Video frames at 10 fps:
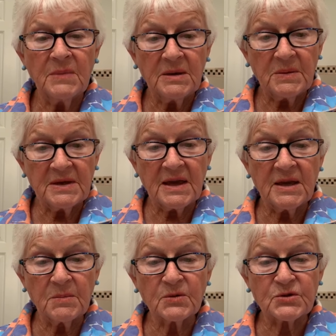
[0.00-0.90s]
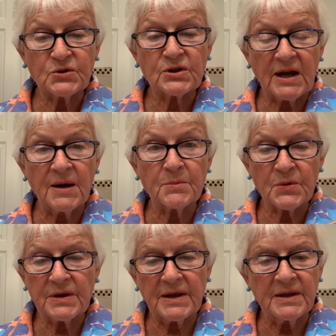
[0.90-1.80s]
may be able to
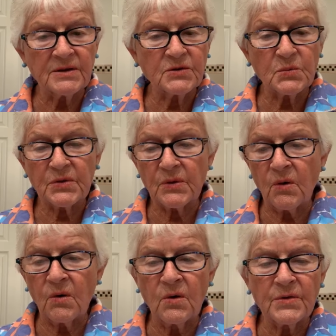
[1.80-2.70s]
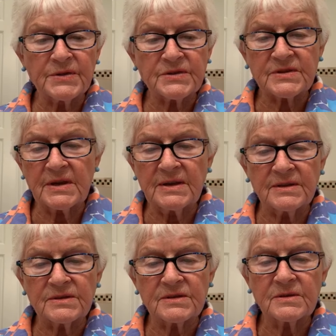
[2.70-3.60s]
comprehend with all the
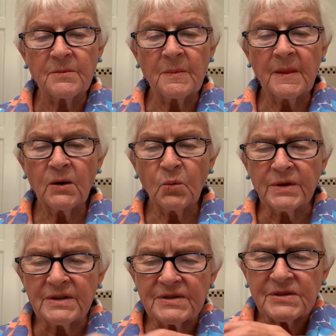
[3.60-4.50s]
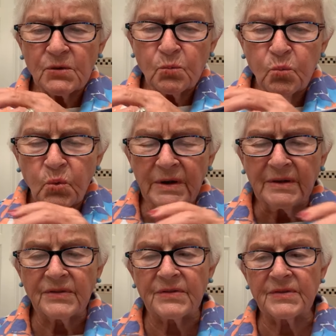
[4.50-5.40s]
saints what is the
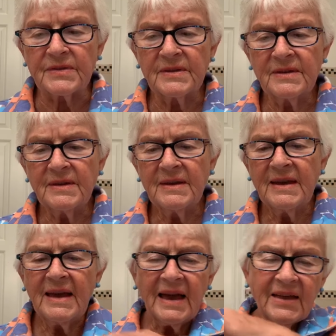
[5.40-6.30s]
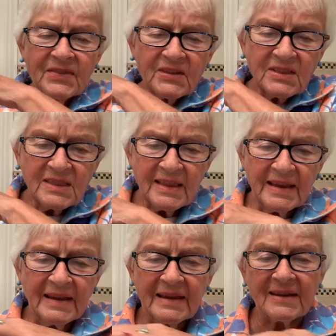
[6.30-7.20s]
width and the
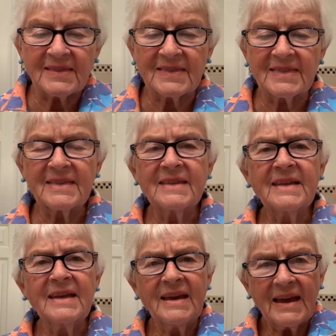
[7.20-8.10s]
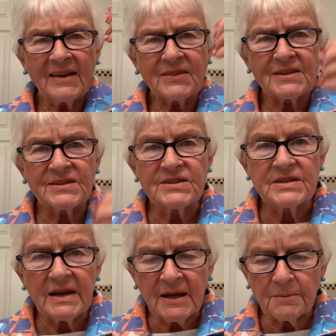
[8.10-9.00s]
length and the
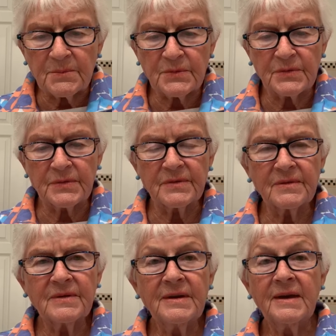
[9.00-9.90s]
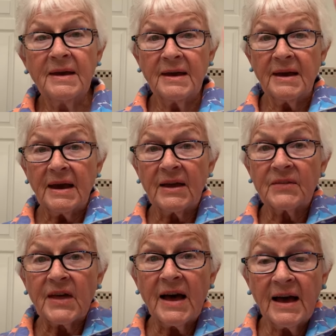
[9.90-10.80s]
depth
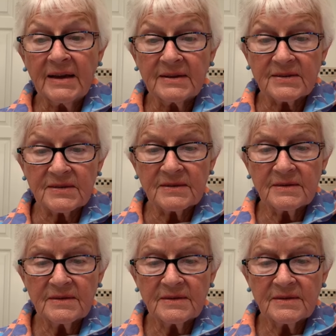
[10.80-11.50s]
and the height